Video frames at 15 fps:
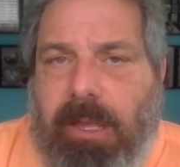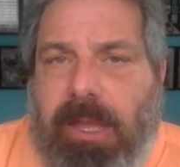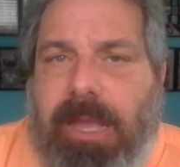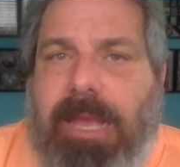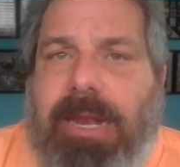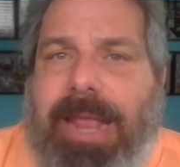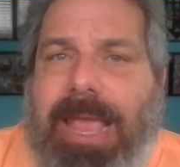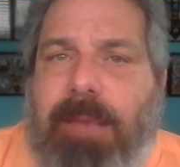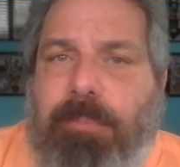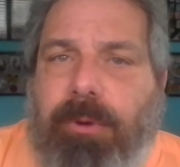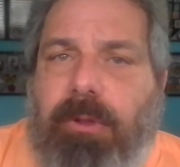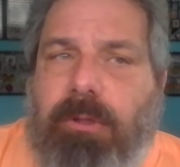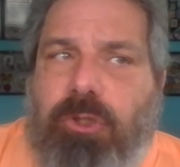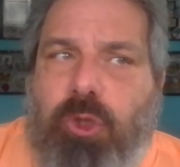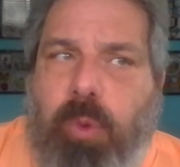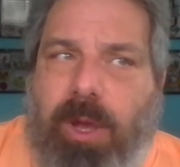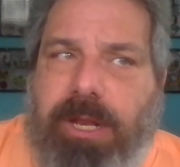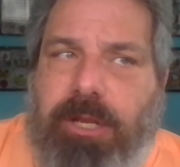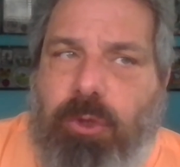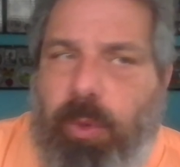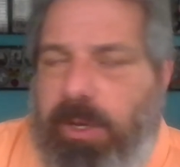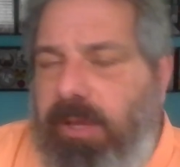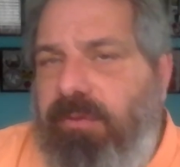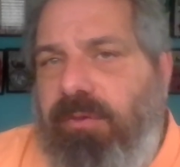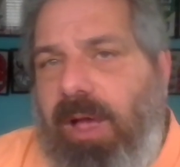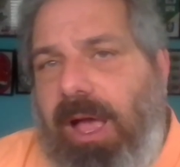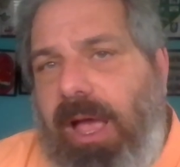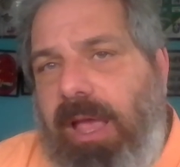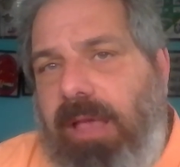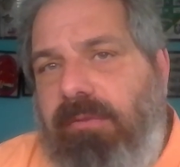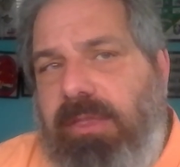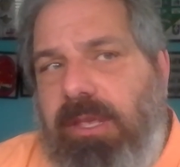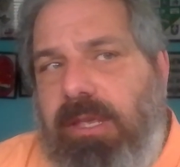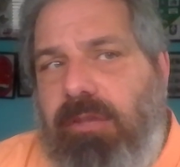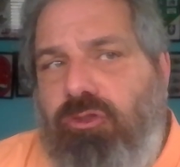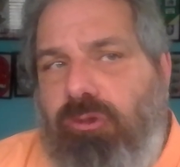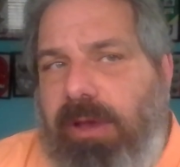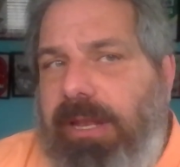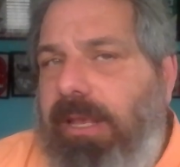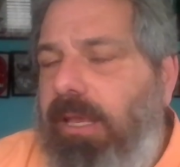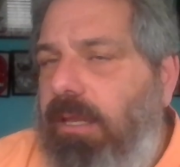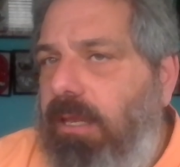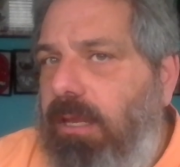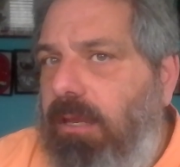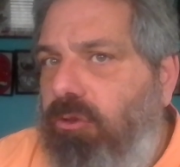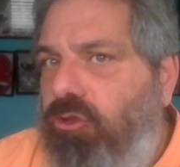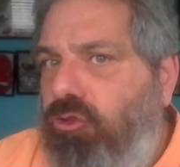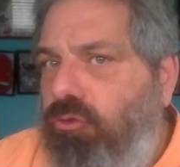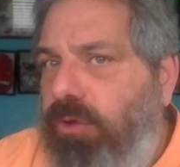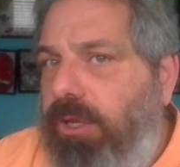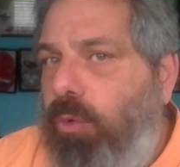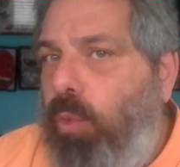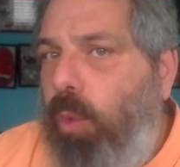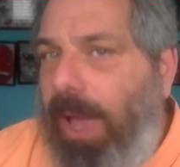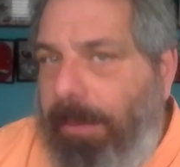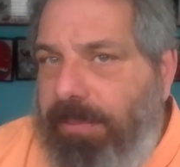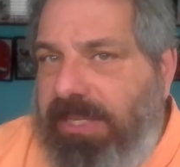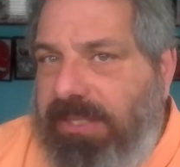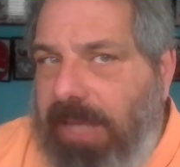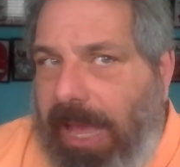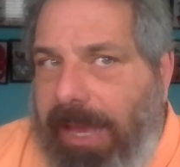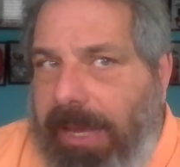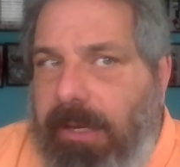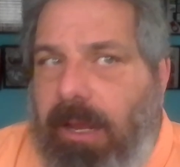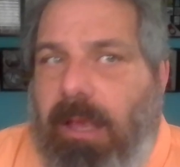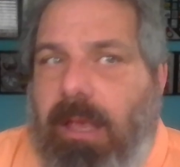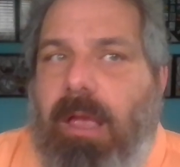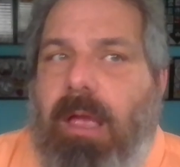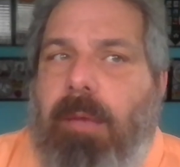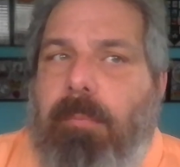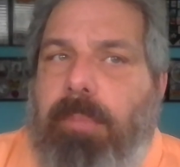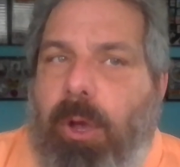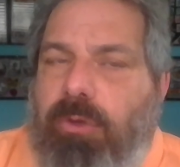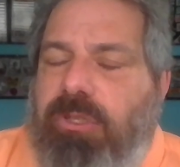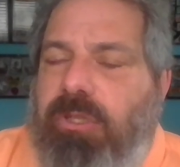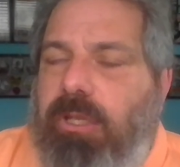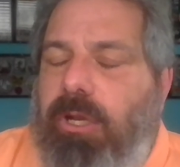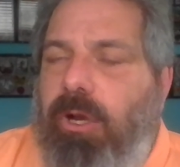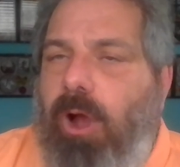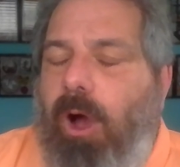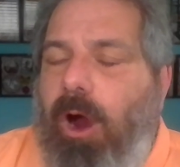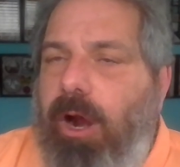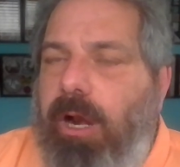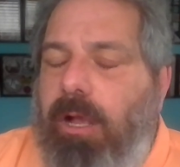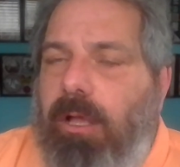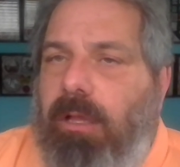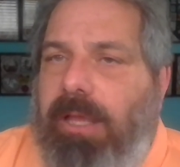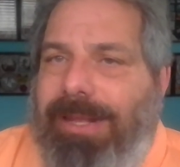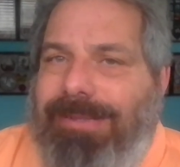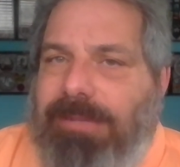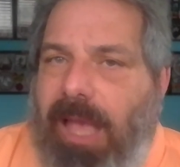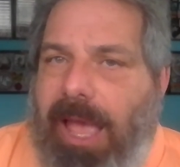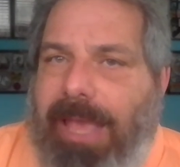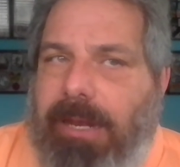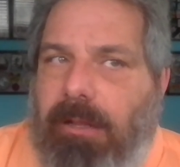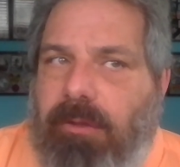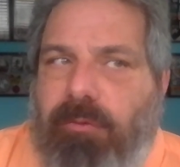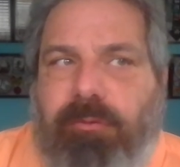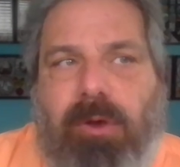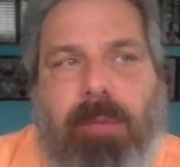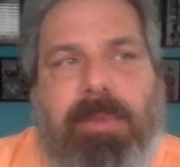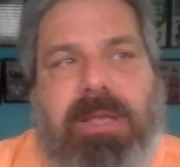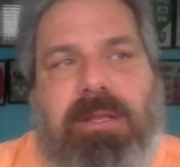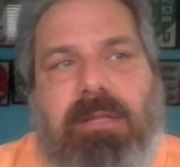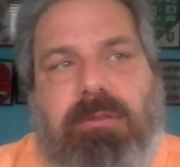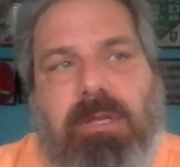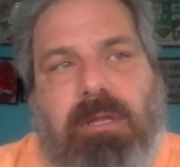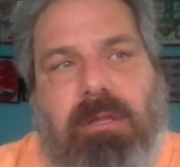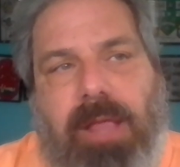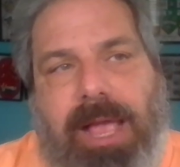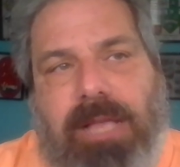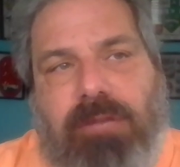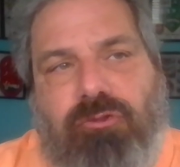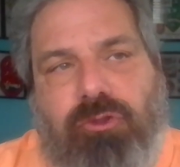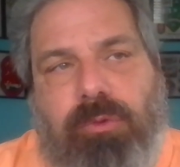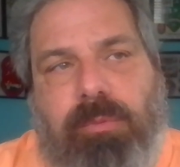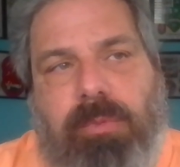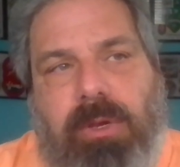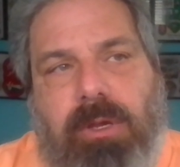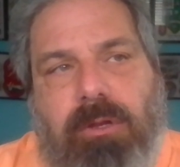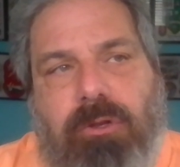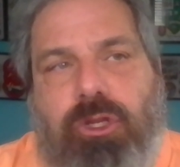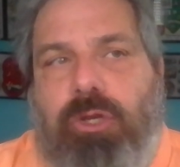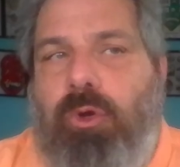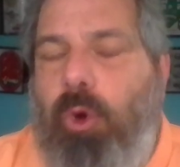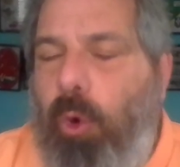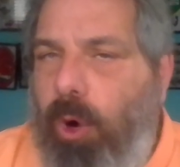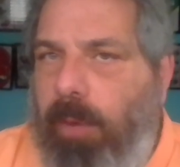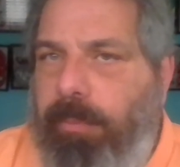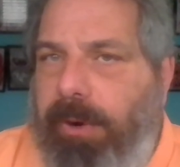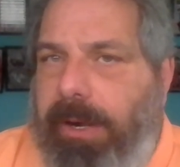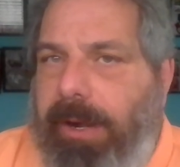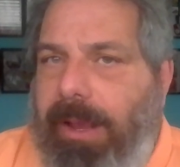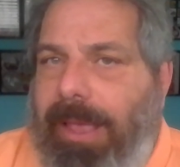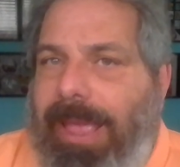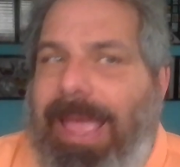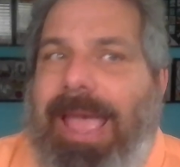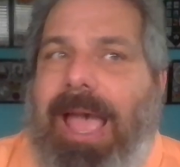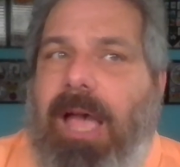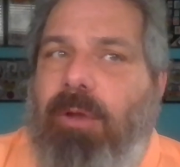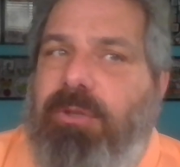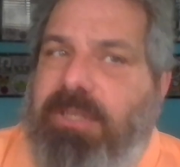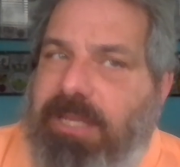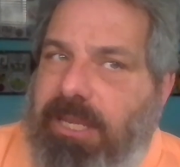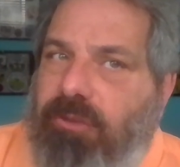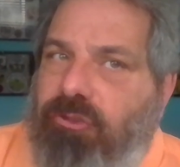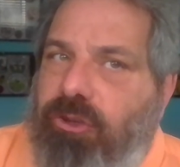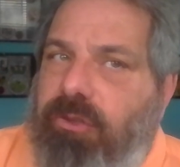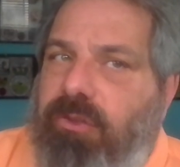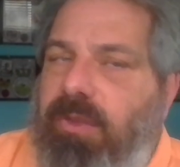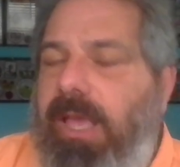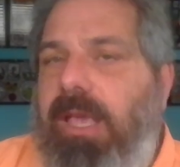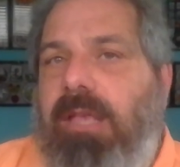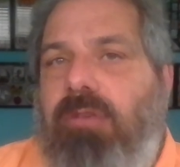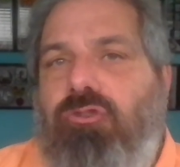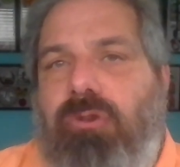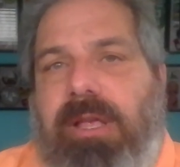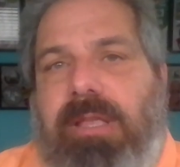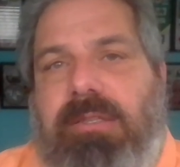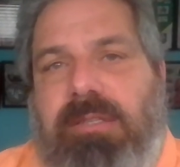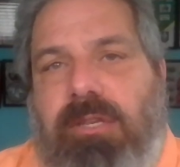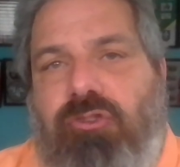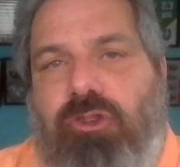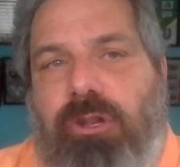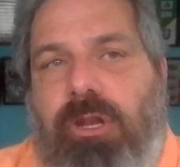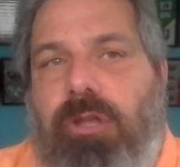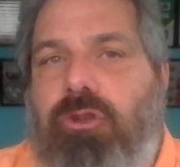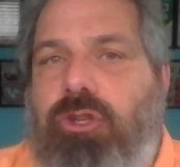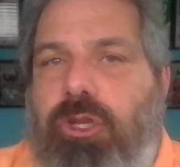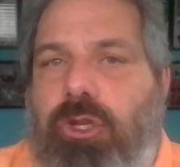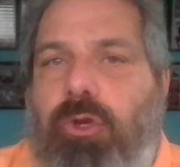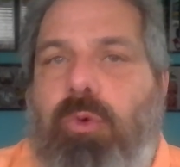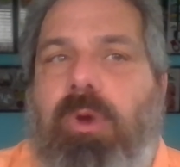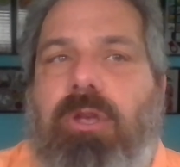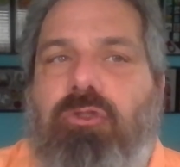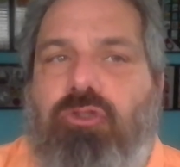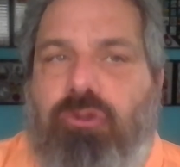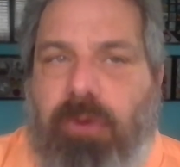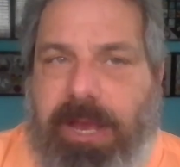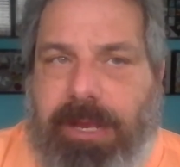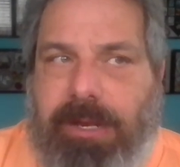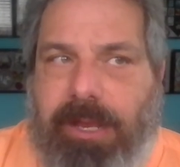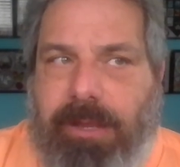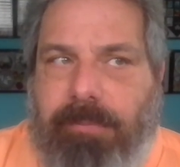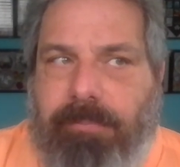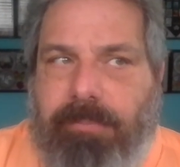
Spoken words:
In April 2025, the training industry website posted an article entitled From the Classroom to Corporate: How Teachers Can Transition to Training.